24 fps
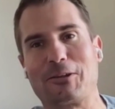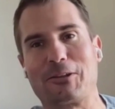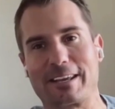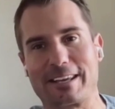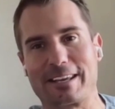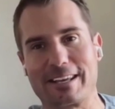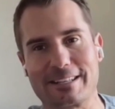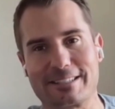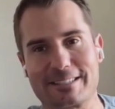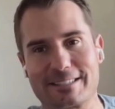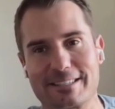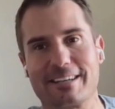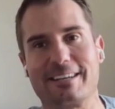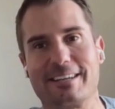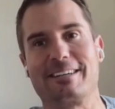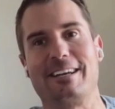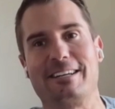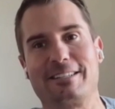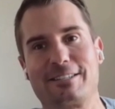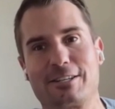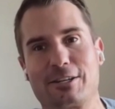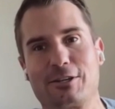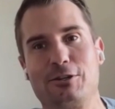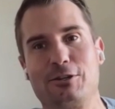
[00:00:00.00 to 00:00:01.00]
Like it's a
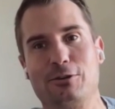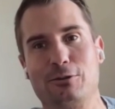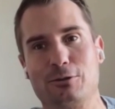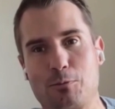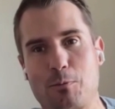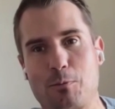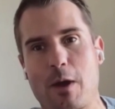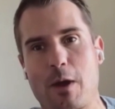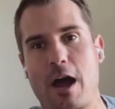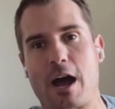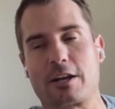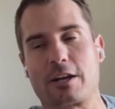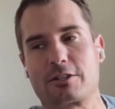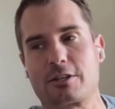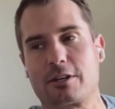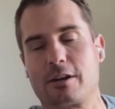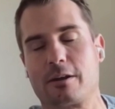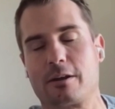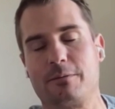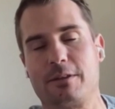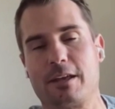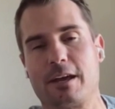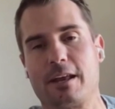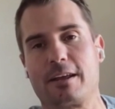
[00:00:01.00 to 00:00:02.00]
huge passion.
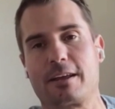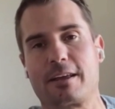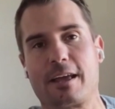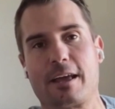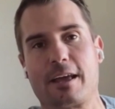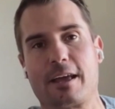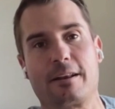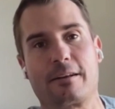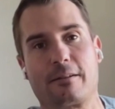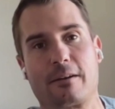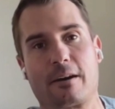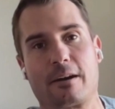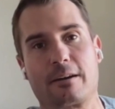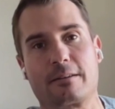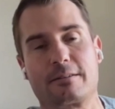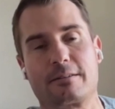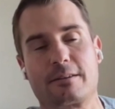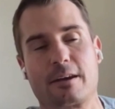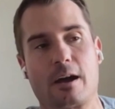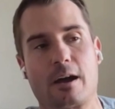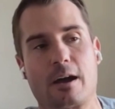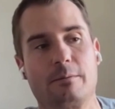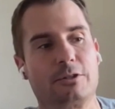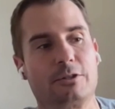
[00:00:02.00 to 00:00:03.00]
I'm dedicating a lot of
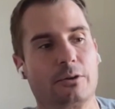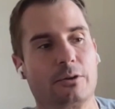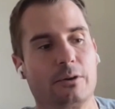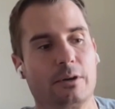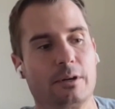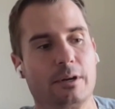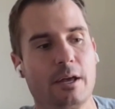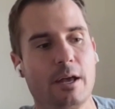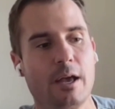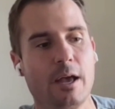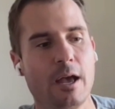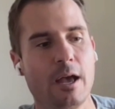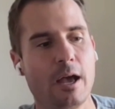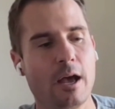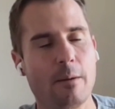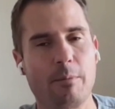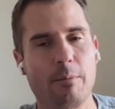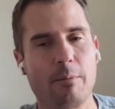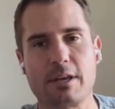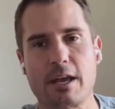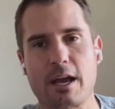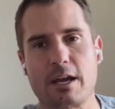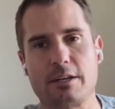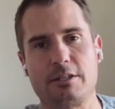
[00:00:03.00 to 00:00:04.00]
time to it,
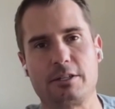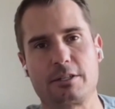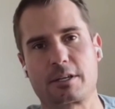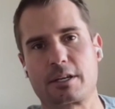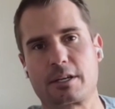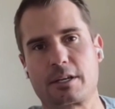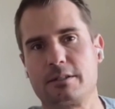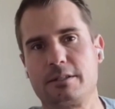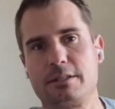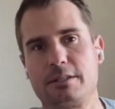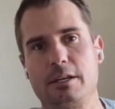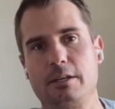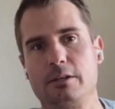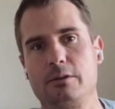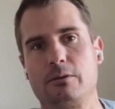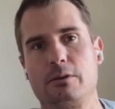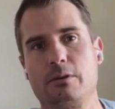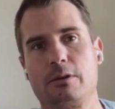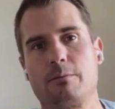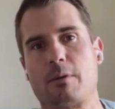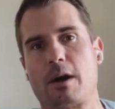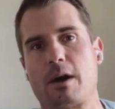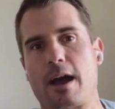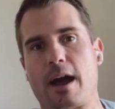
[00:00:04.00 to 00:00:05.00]
but yeah, just
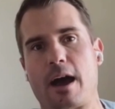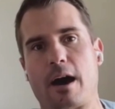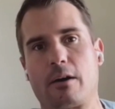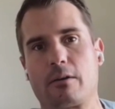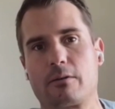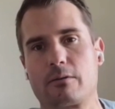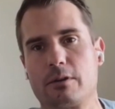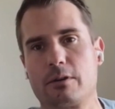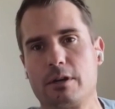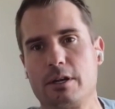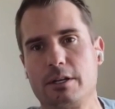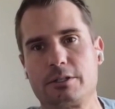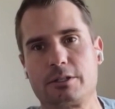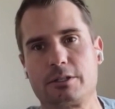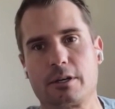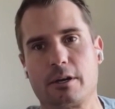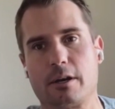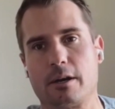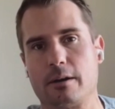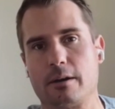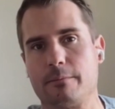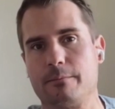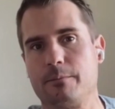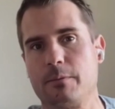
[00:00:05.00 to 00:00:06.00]
continuing my outreach,
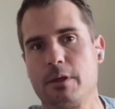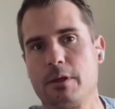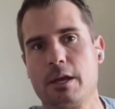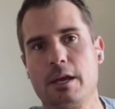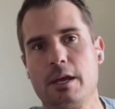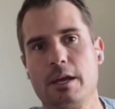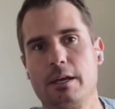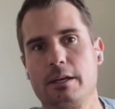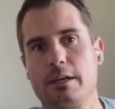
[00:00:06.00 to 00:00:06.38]
you